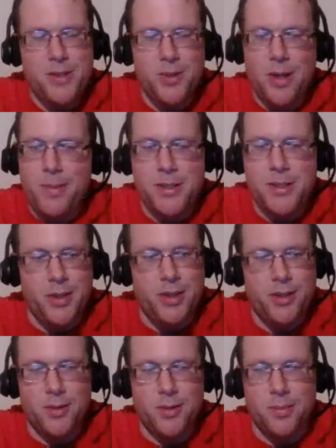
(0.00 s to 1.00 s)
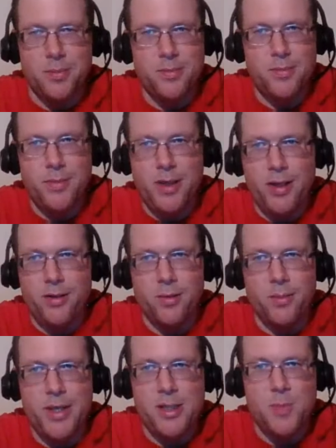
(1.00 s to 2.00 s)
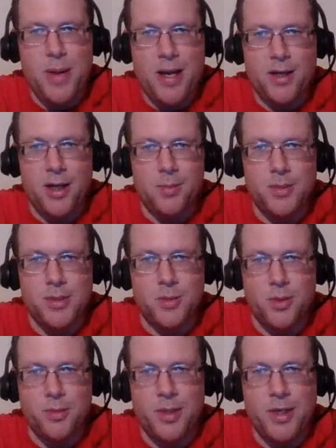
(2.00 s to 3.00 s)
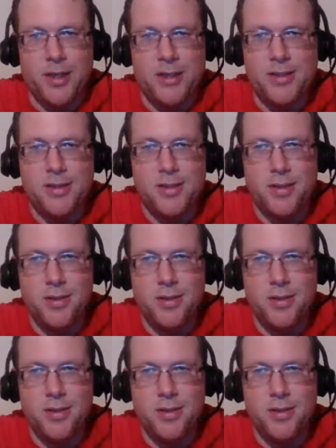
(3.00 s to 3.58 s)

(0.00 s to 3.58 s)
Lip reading: you Ingram heats back up this week, man. He's